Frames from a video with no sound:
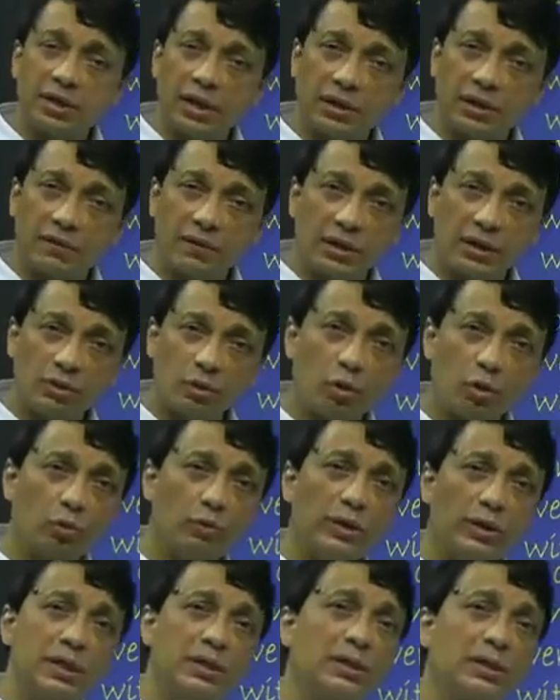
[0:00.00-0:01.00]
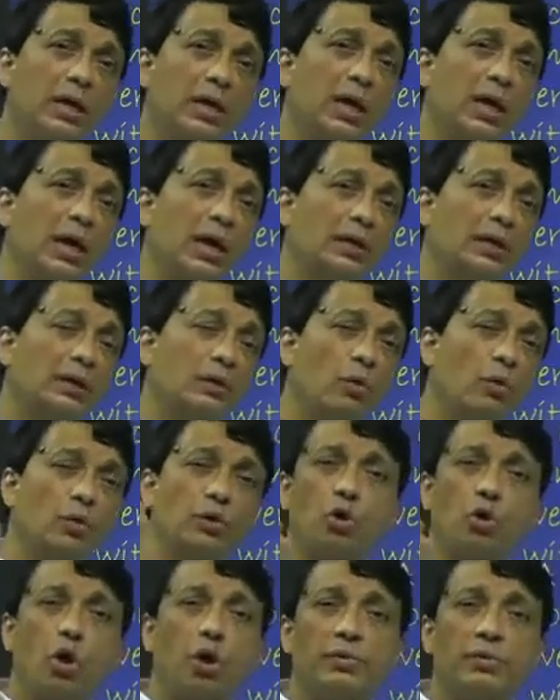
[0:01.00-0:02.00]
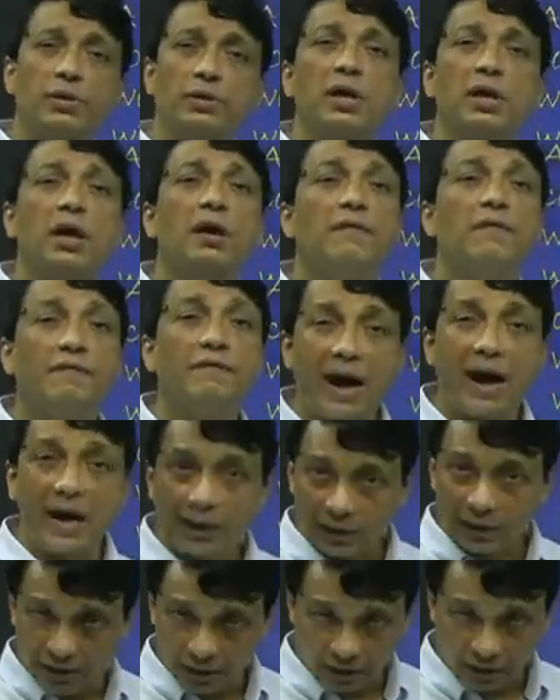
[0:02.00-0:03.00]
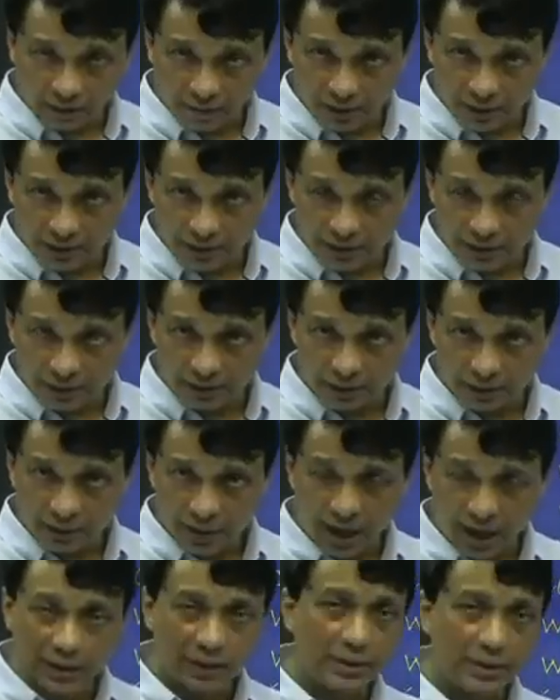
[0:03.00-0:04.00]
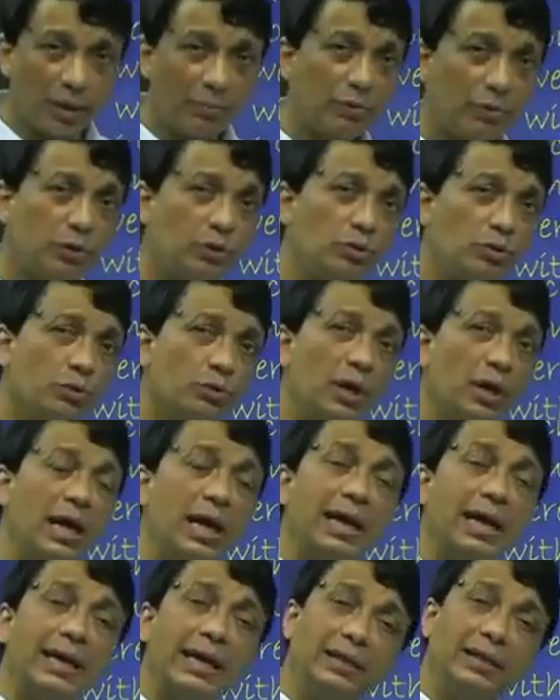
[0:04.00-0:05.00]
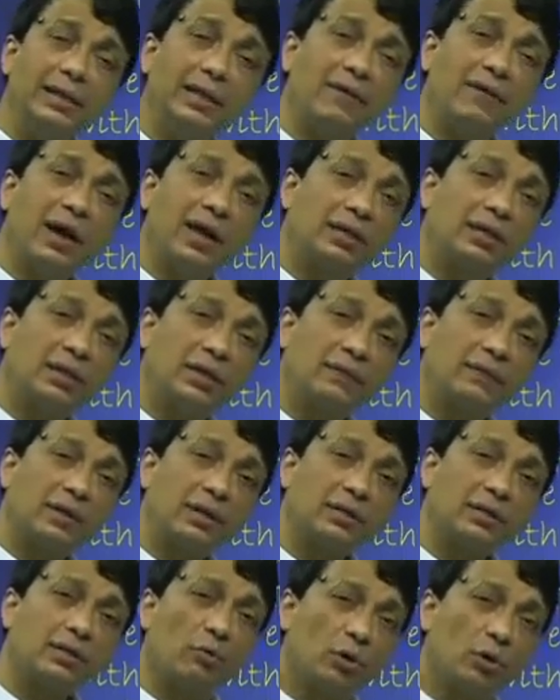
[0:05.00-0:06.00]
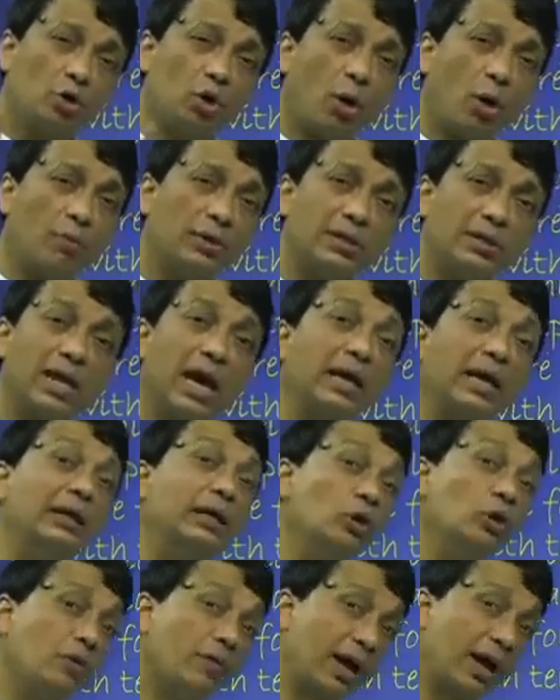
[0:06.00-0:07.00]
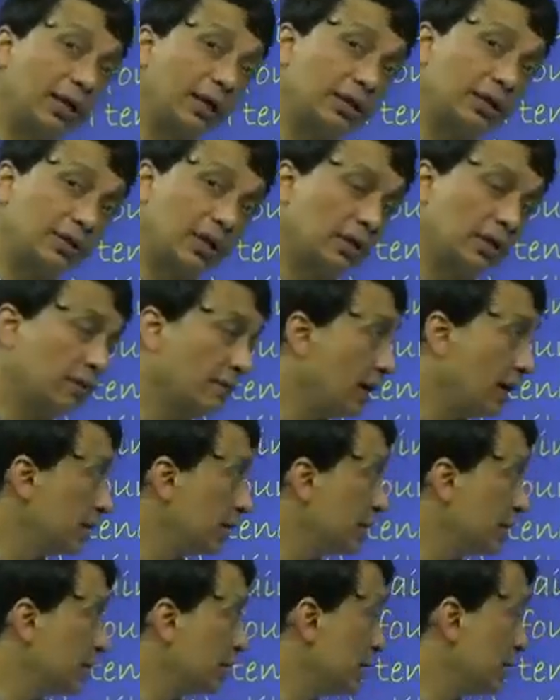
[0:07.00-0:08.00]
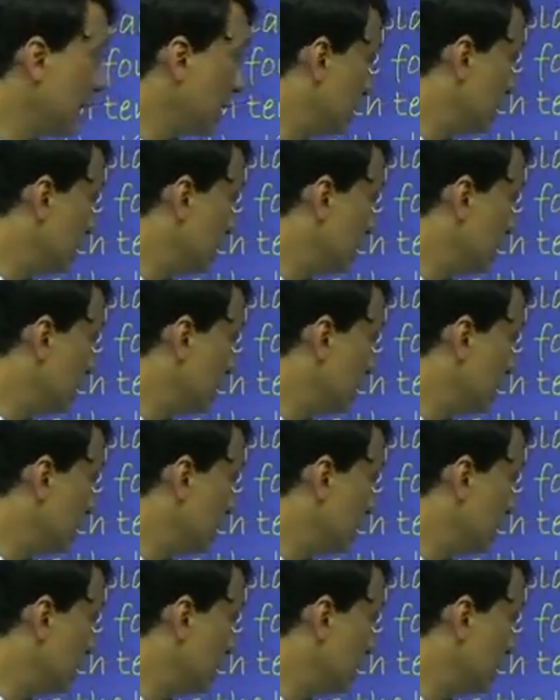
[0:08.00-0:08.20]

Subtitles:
conjunctivitis, always the most common is viral conjunctivitis. And number two, in the viral conjunctivitis, the most common is adenoviral conjunctivitis. The